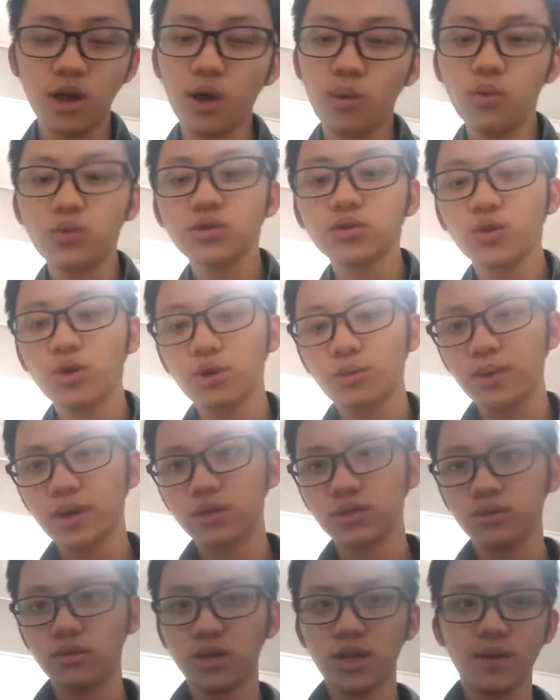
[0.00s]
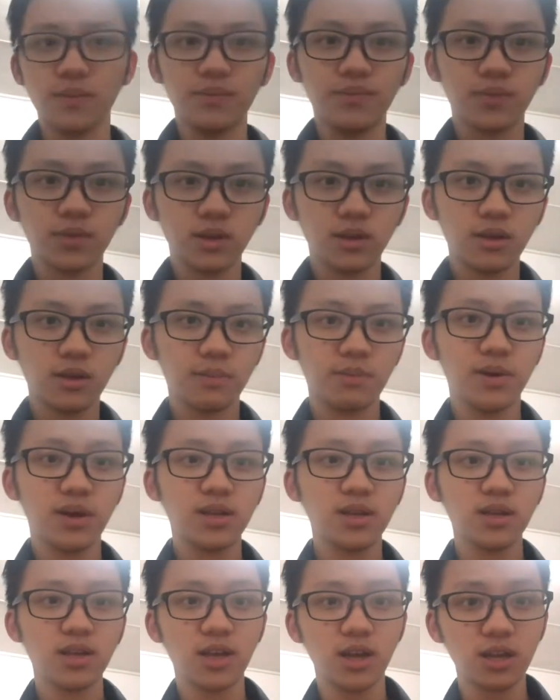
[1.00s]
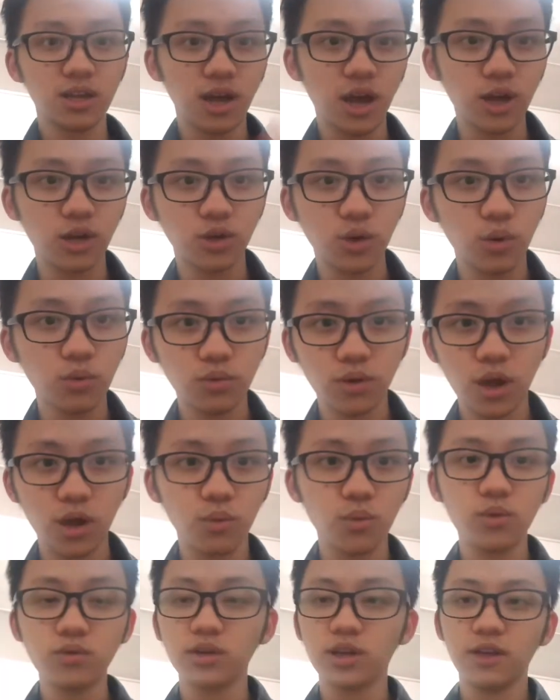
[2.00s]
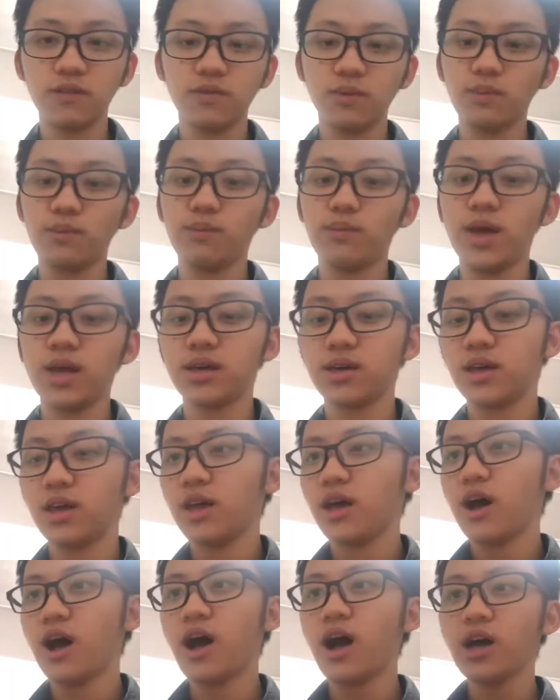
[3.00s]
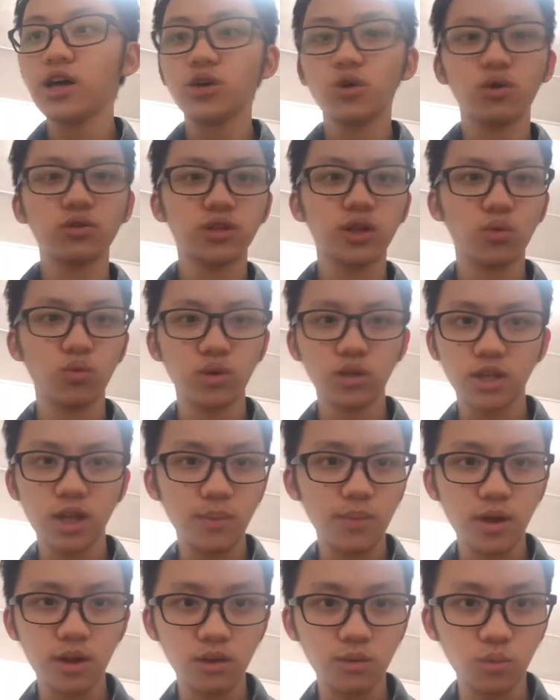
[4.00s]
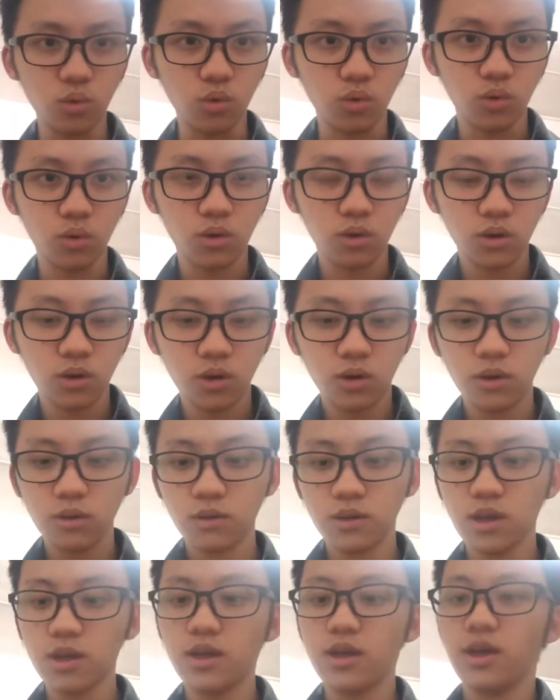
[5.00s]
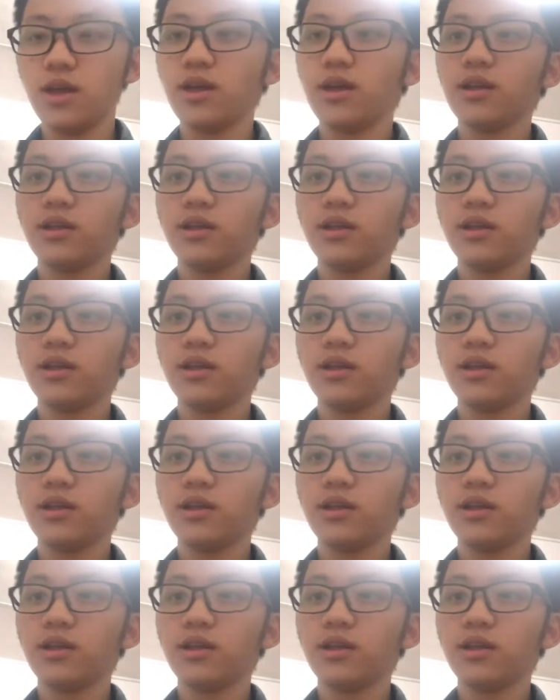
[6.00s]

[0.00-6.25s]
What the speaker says: I won't talk back to them. Better yet, I won't even make eye contact with them anymore. Okay?